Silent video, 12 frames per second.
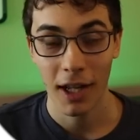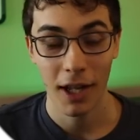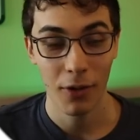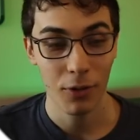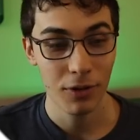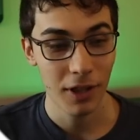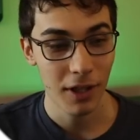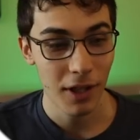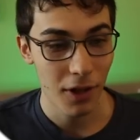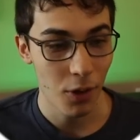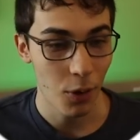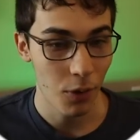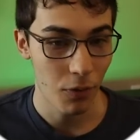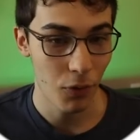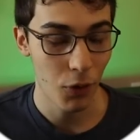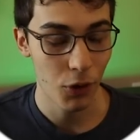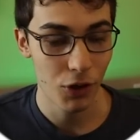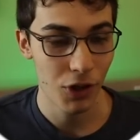It looks like the current
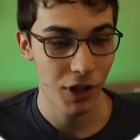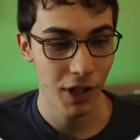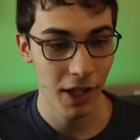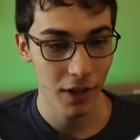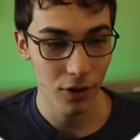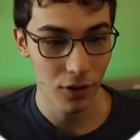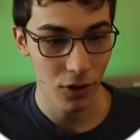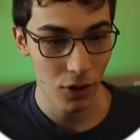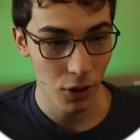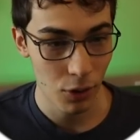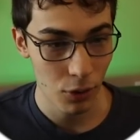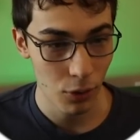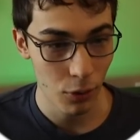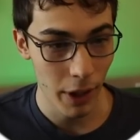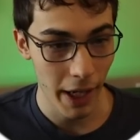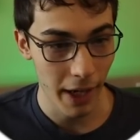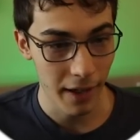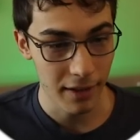version is
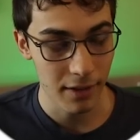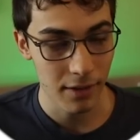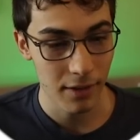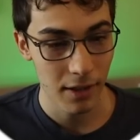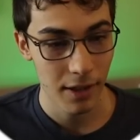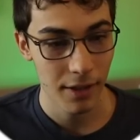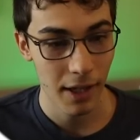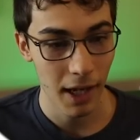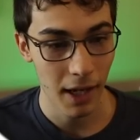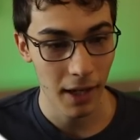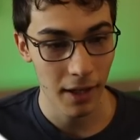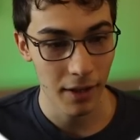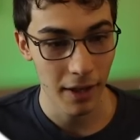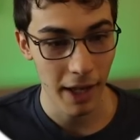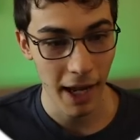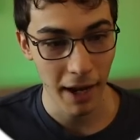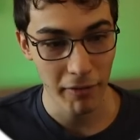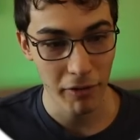2x and they
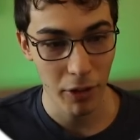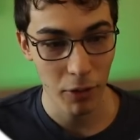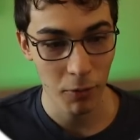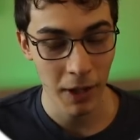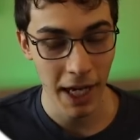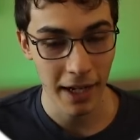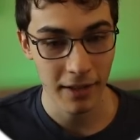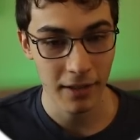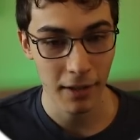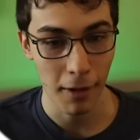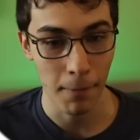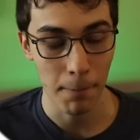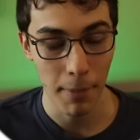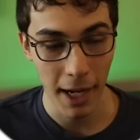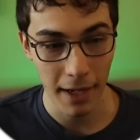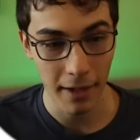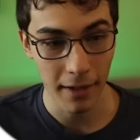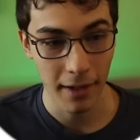have 3x and
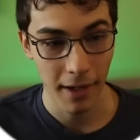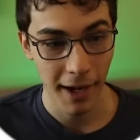beta.